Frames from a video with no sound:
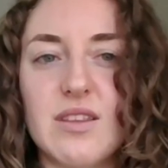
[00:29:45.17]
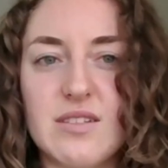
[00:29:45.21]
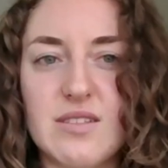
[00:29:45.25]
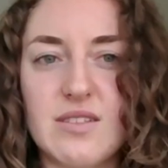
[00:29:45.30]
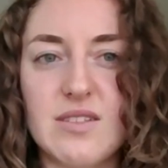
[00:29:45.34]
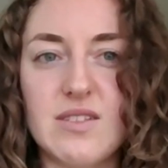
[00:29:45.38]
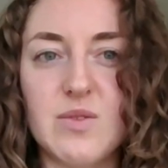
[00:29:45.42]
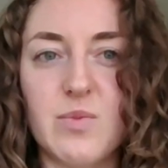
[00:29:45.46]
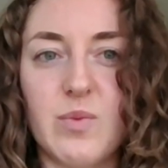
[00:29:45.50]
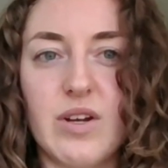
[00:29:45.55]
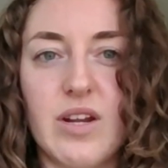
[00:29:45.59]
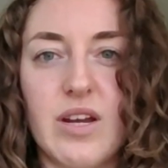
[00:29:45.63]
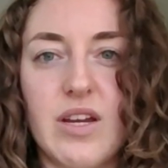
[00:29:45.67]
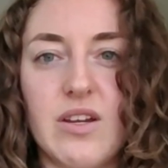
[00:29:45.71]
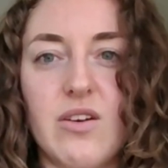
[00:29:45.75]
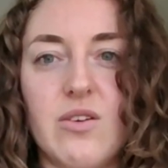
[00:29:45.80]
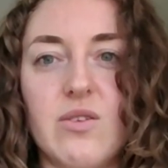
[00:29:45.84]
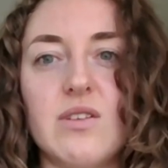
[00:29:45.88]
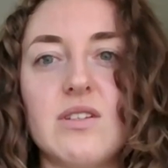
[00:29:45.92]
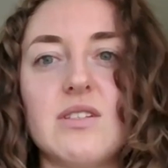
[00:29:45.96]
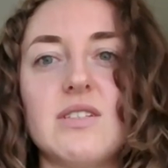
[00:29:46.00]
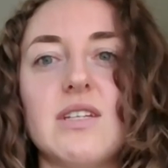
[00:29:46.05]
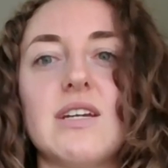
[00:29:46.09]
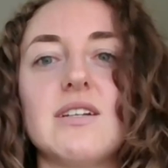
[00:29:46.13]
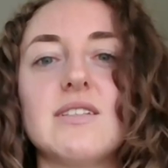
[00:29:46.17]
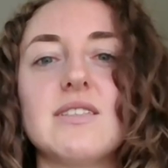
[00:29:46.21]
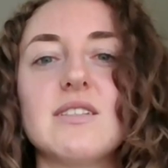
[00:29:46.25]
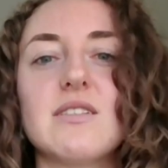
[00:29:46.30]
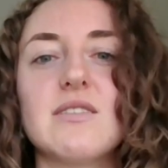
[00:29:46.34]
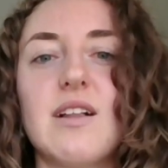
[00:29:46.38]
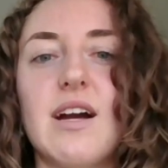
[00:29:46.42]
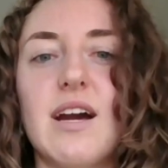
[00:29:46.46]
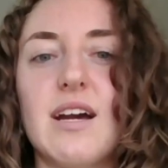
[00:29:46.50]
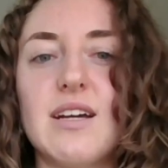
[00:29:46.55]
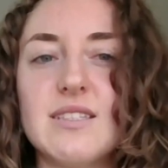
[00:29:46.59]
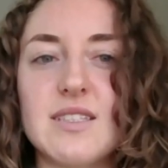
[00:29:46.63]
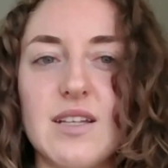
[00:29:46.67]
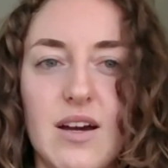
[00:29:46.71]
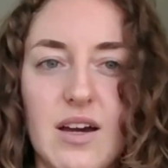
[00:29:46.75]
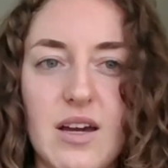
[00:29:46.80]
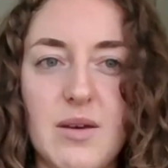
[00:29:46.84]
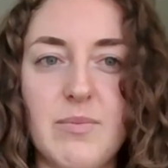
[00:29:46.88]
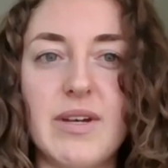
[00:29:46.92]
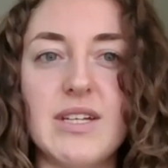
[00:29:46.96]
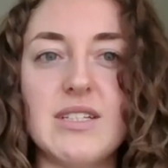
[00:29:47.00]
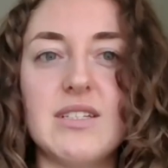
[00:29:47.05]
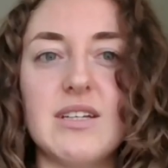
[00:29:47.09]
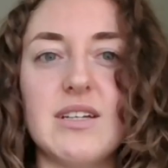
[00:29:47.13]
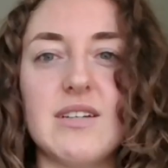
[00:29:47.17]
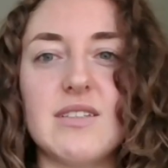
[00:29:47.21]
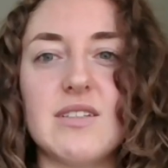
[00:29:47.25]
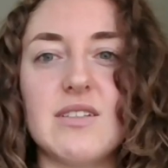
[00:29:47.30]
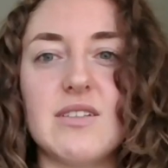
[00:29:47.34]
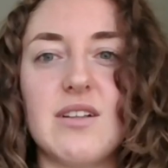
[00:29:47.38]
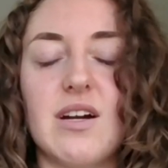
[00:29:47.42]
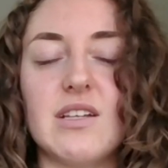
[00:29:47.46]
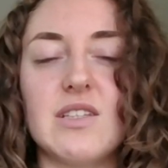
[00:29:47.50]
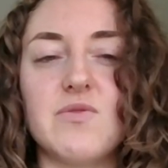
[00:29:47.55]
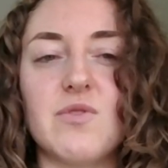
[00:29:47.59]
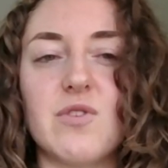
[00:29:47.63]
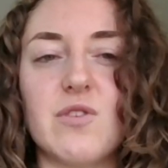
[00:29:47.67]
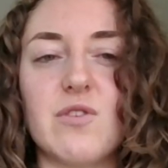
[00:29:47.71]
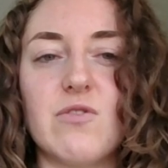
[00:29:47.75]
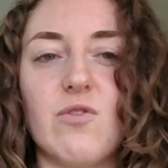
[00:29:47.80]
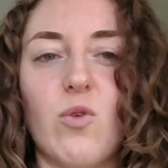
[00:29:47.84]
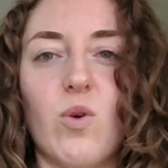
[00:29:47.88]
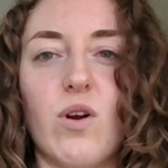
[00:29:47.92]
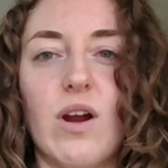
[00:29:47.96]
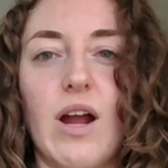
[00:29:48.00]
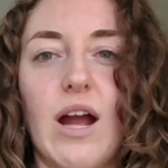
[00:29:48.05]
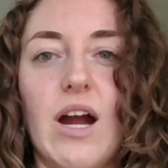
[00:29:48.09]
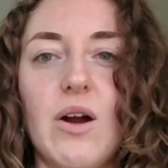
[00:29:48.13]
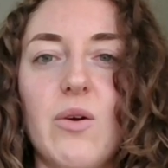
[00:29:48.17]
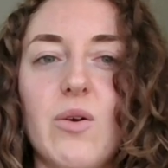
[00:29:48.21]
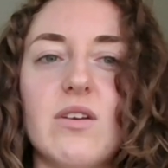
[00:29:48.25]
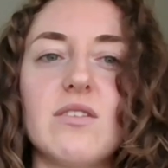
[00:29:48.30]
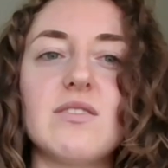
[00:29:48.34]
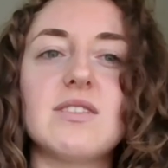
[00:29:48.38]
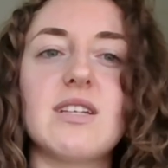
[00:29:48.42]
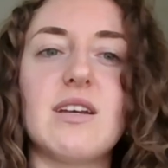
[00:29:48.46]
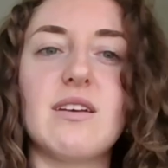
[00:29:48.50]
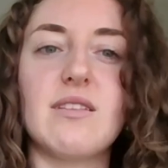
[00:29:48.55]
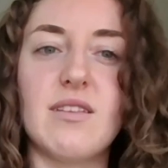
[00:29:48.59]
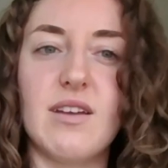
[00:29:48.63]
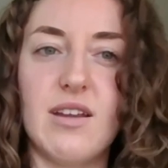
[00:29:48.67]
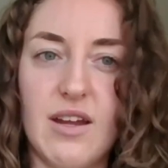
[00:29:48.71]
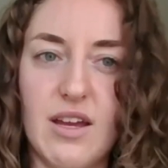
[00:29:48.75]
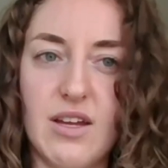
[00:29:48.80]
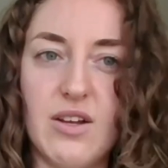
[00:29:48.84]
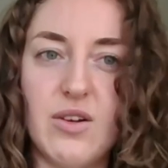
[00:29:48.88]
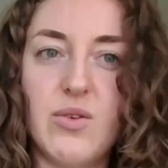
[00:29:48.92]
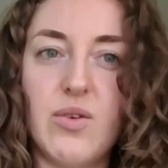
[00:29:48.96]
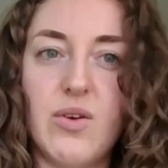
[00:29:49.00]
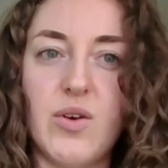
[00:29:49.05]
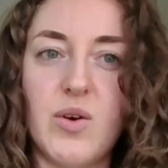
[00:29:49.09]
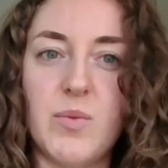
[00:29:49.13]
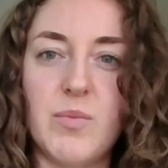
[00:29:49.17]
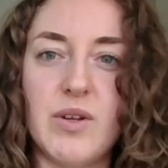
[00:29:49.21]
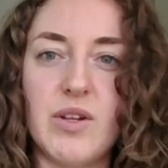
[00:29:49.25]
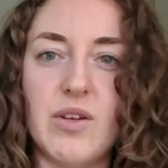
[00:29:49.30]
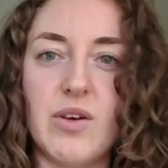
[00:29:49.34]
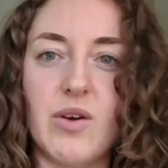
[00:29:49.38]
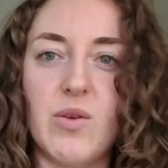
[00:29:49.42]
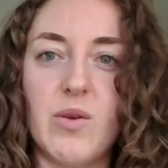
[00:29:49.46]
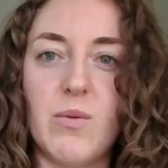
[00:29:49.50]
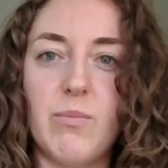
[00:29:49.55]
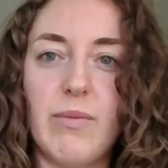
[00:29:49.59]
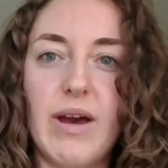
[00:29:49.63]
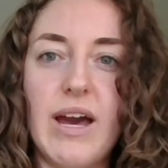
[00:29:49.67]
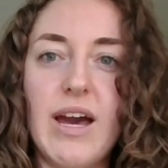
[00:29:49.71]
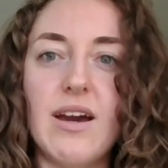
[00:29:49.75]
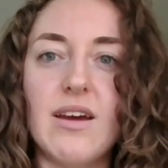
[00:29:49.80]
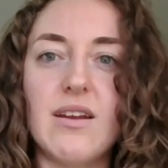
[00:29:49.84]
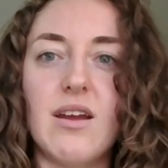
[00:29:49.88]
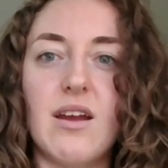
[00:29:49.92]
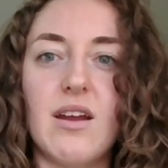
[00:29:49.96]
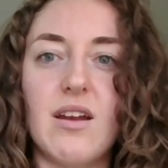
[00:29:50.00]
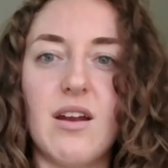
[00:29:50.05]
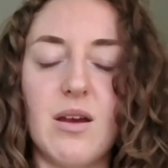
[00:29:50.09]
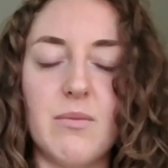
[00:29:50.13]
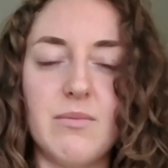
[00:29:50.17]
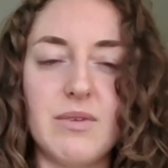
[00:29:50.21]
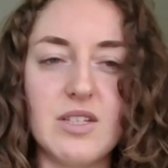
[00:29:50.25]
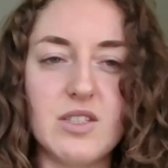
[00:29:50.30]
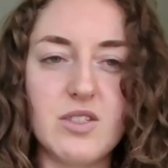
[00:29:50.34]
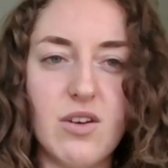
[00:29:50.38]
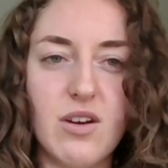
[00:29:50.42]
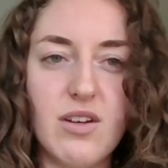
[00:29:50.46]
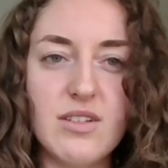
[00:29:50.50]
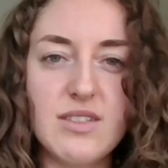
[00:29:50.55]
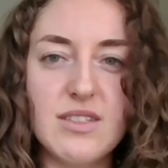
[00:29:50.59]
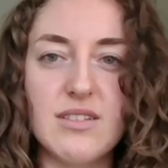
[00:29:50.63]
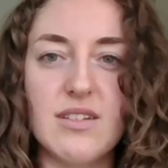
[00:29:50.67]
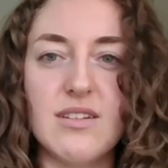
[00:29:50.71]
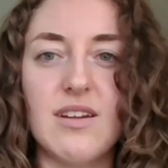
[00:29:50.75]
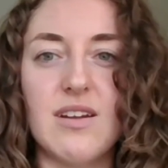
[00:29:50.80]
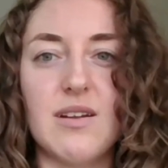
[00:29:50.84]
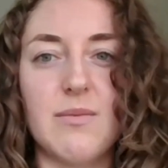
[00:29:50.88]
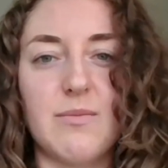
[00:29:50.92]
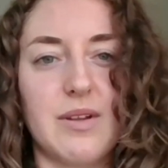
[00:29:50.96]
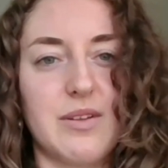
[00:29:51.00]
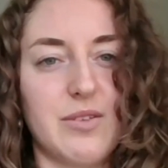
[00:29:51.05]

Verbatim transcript: This is when I go to dance class. I'm at dance class for four hours and then I go home and go to bed and I'm exhausted and I'm,